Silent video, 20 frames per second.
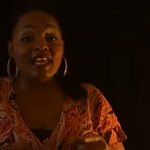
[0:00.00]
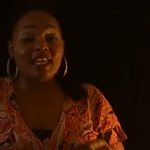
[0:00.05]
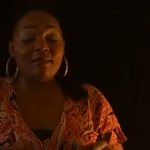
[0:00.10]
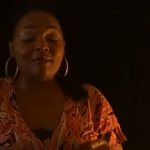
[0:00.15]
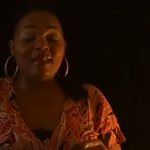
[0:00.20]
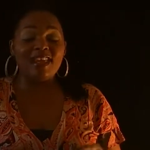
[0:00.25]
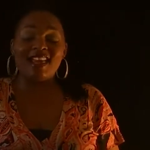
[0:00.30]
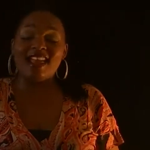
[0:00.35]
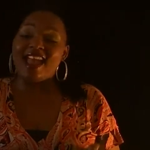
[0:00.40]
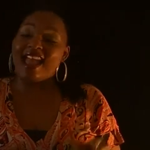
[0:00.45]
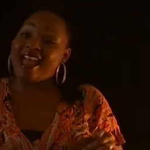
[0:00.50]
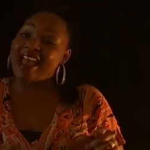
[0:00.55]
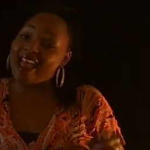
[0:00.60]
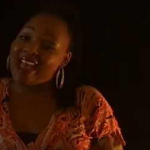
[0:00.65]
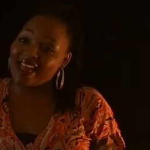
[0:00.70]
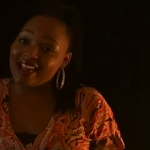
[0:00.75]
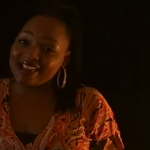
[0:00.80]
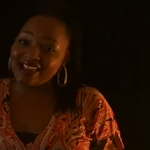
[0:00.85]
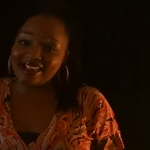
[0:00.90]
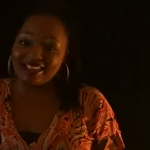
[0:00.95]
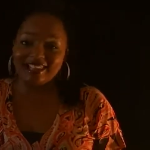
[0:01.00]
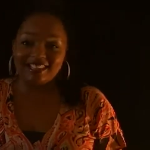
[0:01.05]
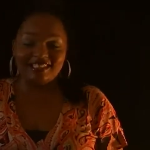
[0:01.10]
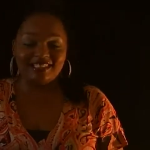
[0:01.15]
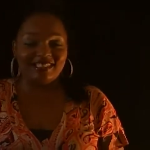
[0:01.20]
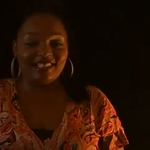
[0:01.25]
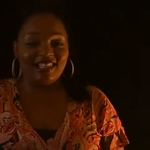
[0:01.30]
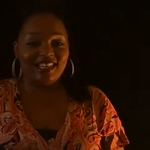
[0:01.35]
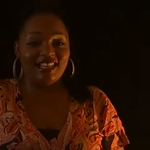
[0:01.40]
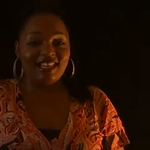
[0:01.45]
M E A N
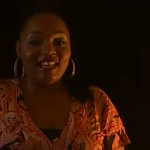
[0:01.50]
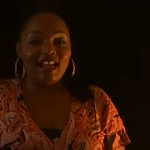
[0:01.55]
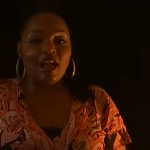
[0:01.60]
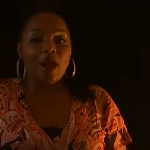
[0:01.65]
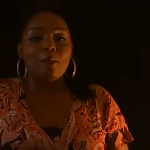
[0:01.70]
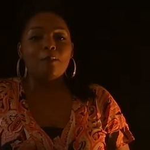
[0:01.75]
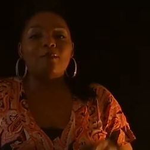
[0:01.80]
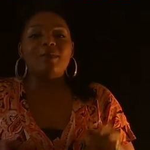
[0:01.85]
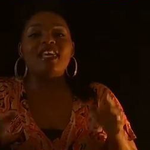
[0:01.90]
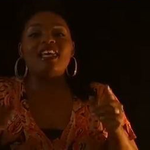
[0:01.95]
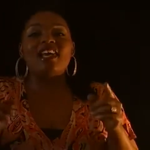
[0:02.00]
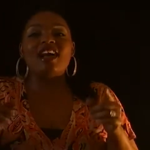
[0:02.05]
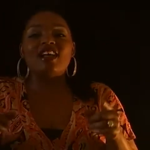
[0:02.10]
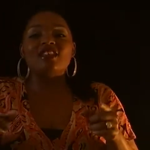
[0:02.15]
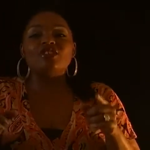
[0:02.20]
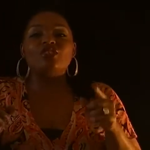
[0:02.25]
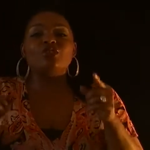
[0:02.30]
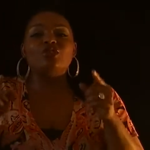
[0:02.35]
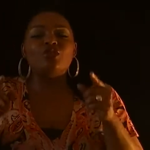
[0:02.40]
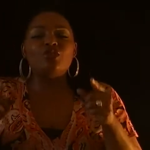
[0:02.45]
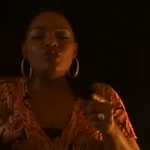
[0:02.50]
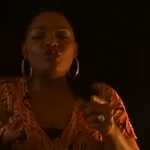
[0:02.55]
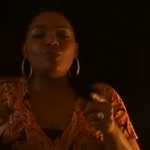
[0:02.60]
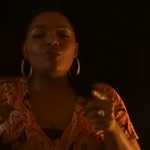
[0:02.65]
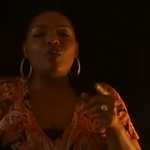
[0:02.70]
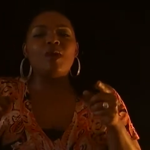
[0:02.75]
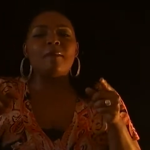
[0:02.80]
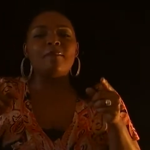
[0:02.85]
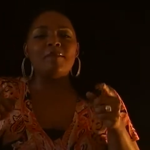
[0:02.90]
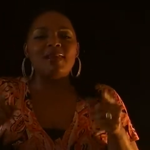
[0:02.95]
T, because you
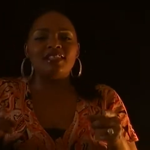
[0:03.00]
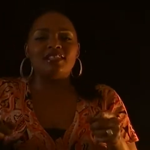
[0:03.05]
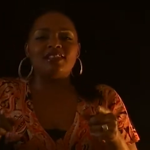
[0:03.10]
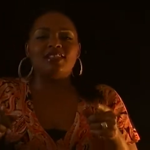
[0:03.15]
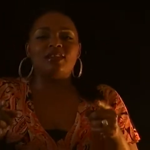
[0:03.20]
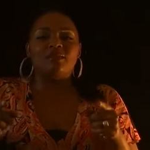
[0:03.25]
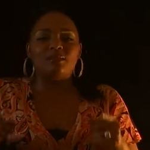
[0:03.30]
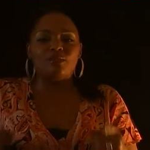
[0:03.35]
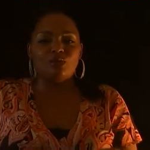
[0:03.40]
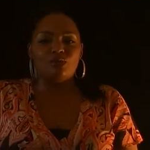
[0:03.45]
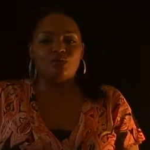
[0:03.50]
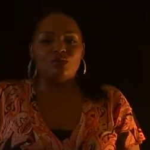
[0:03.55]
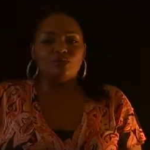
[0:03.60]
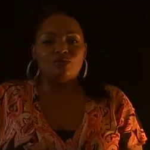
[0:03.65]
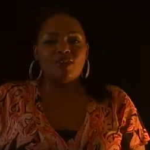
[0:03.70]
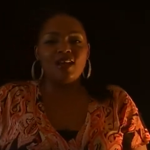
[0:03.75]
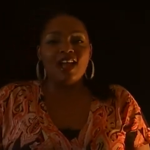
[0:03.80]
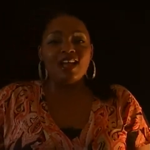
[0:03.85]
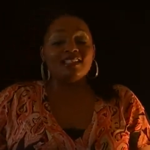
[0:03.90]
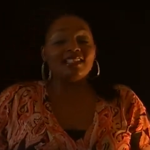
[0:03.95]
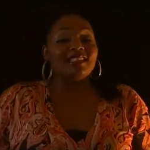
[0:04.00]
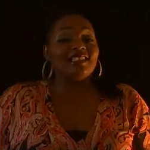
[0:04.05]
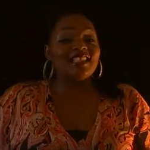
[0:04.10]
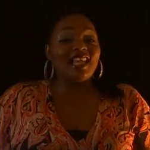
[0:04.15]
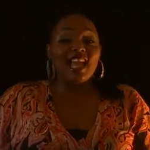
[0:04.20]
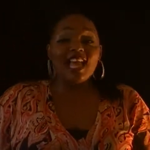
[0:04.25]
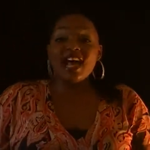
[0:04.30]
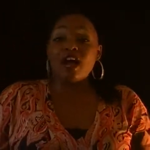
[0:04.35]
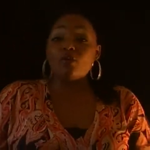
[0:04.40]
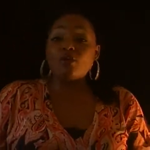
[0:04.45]
were meant to move.
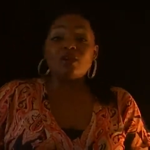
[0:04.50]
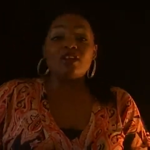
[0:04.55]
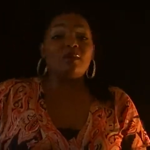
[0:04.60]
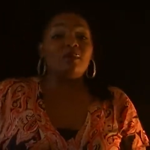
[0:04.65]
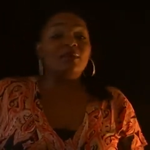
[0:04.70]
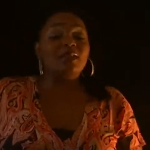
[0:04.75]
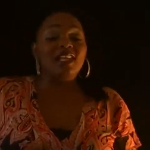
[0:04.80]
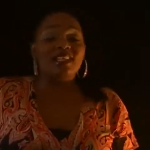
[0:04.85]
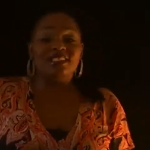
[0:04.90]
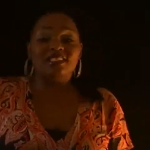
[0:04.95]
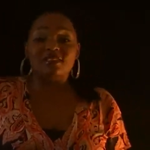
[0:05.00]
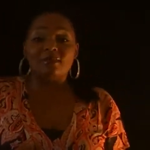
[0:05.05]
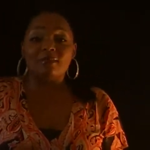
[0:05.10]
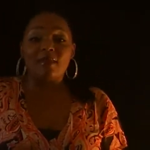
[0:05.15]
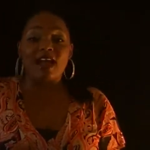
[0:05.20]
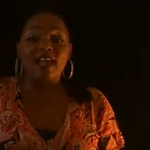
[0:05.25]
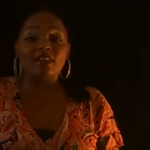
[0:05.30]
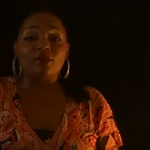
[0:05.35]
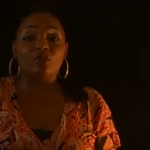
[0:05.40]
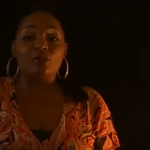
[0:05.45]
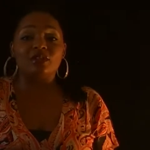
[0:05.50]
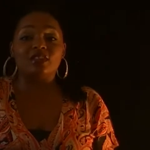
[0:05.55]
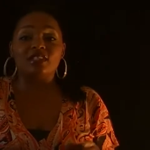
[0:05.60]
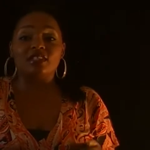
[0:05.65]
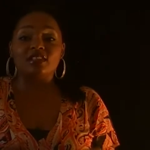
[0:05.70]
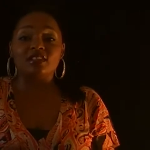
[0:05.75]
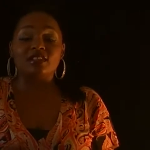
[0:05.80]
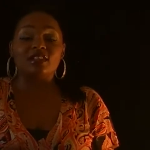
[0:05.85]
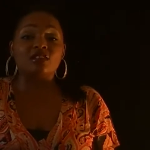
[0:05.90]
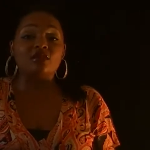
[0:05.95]
Today, I want to bless the mic with a
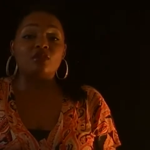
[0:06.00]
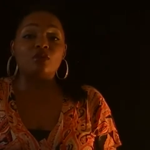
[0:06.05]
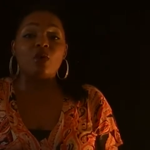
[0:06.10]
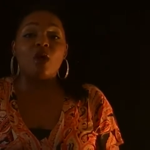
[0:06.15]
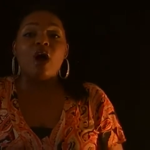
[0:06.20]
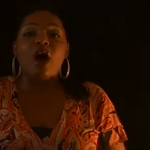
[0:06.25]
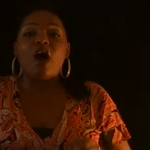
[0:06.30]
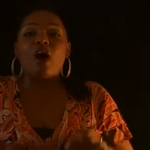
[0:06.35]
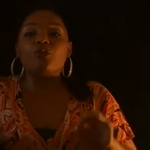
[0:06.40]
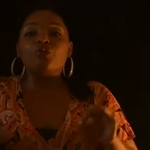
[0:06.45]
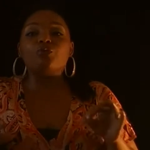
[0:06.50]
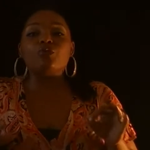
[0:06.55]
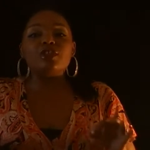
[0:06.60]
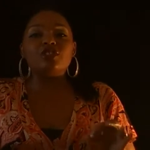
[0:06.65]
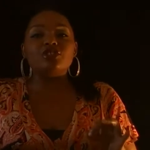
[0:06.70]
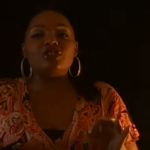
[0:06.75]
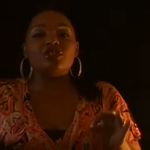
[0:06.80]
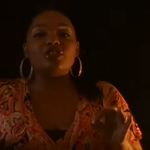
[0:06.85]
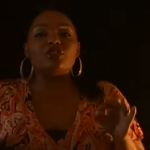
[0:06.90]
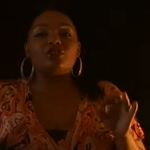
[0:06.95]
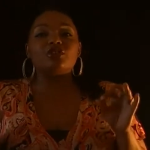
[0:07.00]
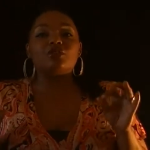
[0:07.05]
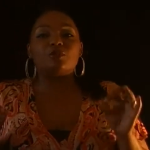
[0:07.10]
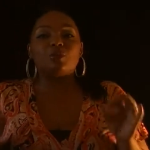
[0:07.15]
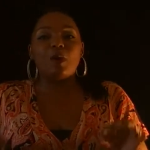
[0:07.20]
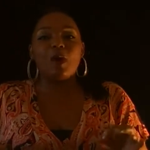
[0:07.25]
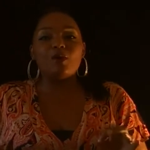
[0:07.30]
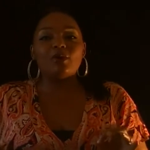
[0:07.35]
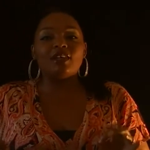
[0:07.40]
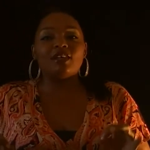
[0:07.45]
little original
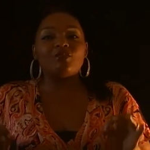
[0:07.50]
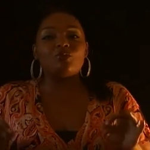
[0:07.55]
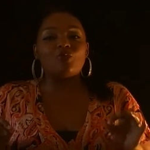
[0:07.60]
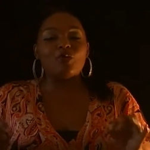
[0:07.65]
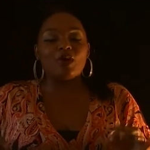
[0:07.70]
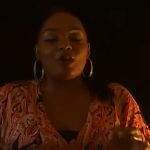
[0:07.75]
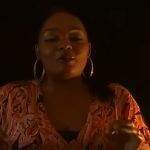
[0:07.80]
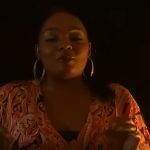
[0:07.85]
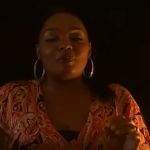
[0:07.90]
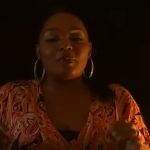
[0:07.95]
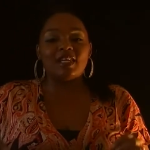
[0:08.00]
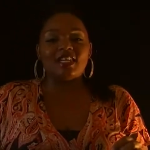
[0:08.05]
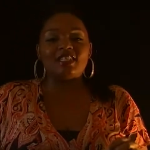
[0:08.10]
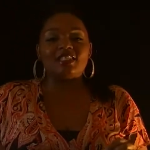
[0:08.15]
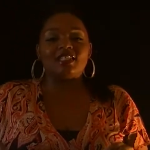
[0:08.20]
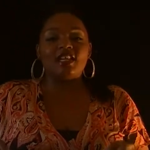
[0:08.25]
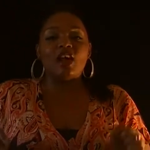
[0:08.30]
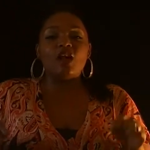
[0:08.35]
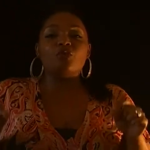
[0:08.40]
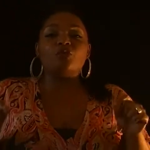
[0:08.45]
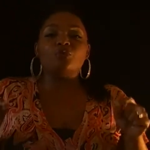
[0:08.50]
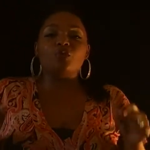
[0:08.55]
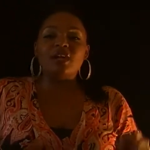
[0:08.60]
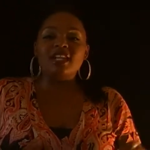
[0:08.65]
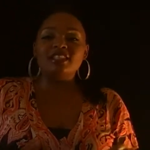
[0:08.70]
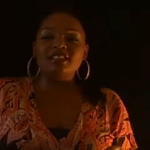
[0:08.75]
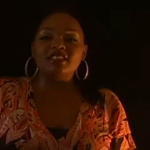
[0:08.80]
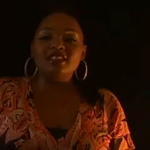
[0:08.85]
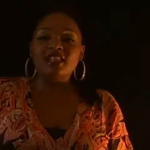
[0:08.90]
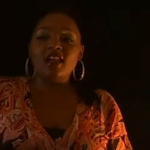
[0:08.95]
spoken word piece
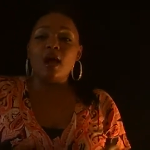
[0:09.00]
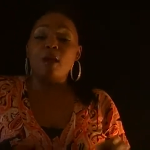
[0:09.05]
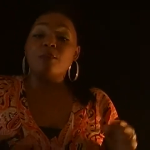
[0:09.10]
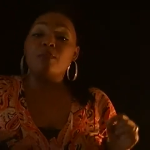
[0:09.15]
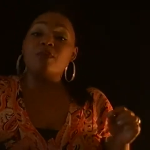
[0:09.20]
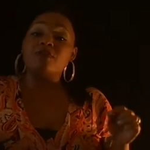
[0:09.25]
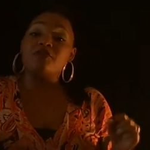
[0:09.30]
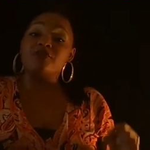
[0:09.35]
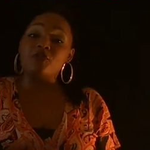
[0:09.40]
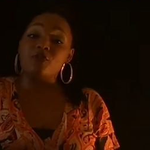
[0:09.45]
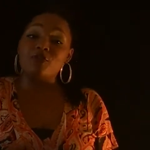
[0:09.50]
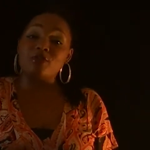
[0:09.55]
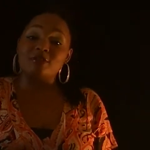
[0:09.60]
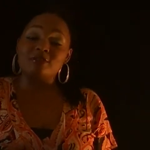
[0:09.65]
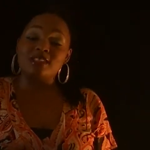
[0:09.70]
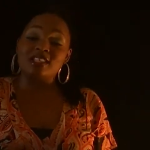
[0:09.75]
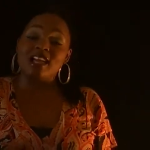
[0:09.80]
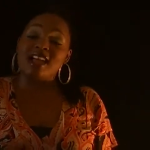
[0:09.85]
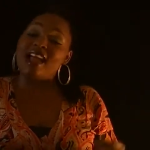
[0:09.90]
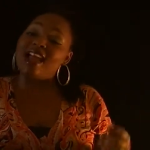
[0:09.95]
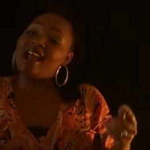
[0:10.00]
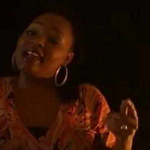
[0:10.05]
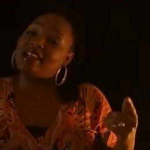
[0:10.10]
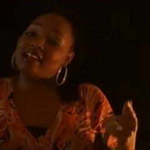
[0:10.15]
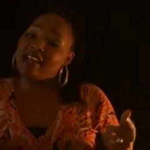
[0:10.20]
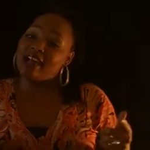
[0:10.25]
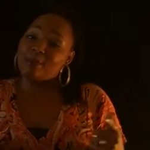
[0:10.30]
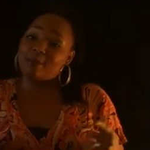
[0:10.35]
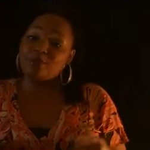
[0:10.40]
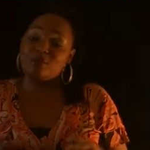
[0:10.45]
written, performed,
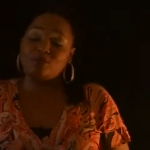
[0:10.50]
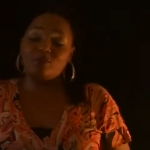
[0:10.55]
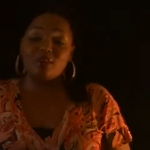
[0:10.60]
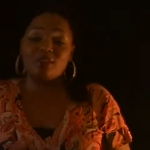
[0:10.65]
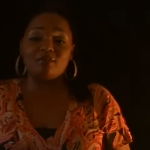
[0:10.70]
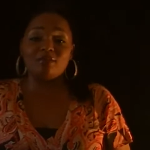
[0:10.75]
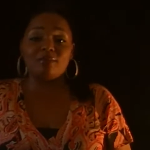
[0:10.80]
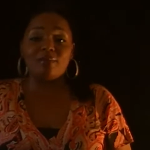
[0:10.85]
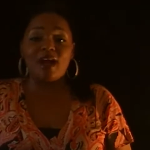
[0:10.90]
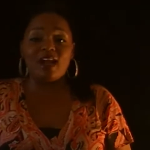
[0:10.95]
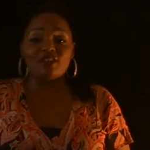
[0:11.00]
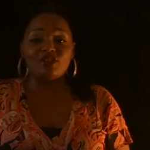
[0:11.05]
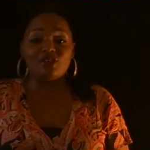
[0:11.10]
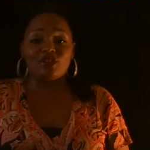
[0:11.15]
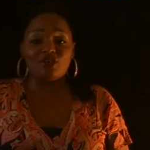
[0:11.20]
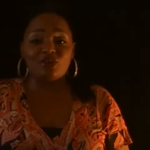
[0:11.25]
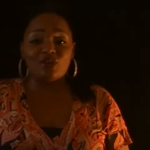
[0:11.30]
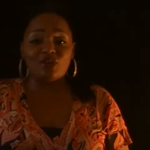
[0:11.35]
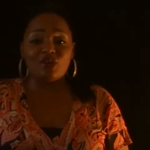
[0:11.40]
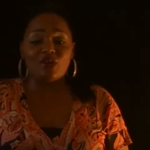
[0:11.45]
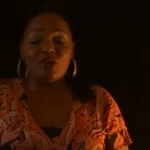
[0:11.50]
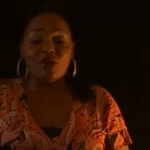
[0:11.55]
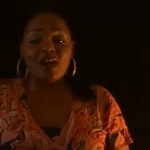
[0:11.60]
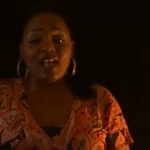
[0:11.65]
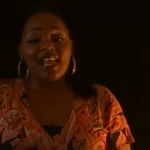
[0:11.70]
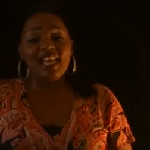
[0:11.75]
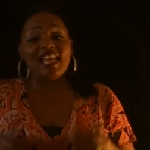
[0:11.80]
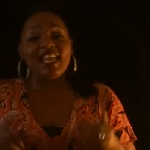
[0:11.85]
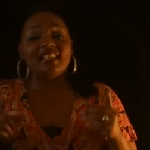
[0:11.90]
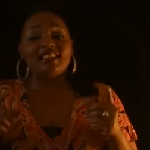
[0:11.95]
and copywritten by your girl,
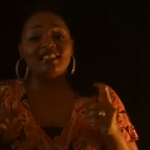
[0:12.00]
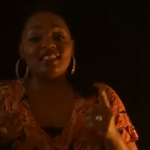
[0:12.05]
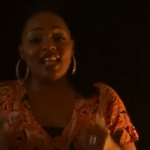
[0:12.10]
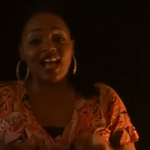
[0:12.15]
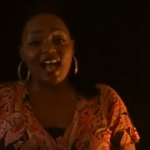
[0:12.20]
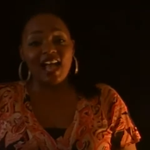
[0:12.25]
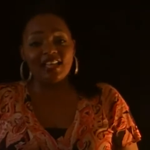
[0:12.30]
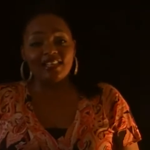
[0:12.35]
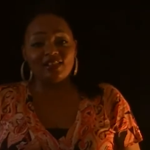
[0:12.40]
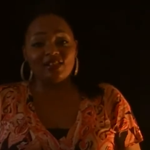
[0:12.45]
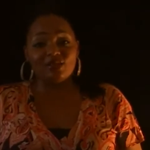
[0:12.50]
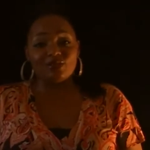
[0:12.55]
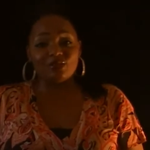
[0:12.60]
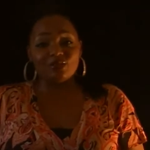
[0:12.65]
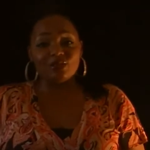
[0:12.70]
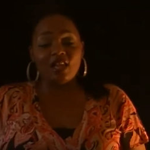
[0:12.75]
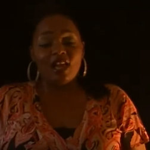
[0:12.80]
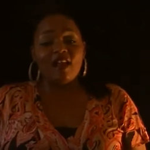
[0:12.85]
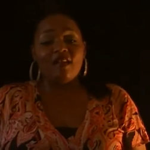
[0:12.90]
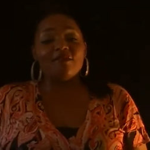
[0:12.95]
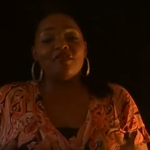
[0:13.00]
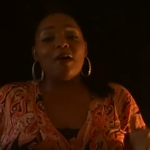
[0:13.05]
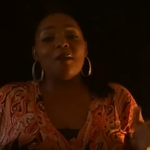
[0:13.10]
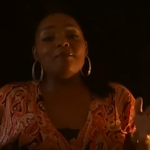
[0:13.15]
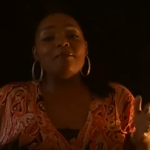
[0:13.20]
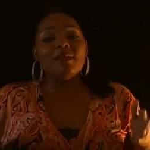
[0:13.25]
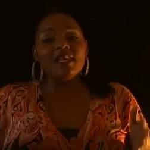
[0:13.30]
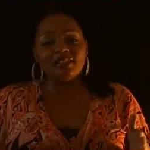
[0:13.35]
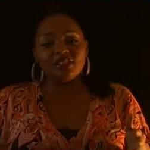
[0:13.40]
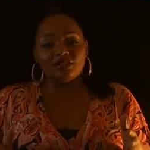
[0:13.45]
entitled, The
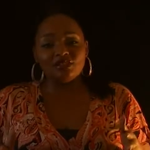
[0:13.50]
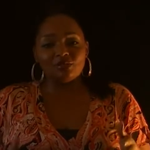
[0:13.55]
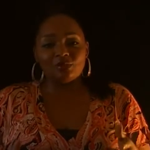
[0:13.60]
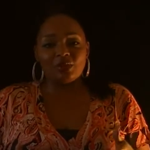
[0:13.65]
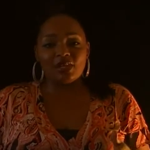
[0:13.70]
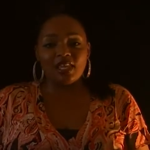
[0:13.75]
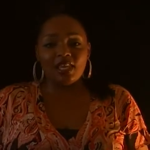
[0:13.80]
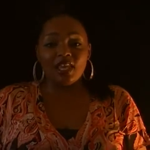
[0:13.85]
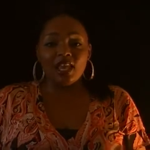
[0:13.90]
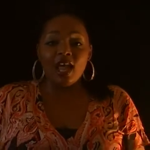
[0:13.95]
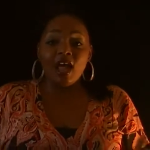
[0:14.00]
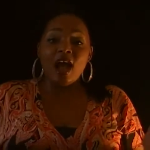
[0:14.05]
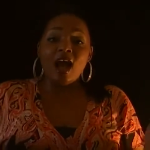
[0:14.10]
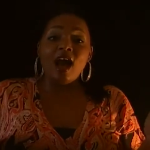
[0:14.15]
Mystery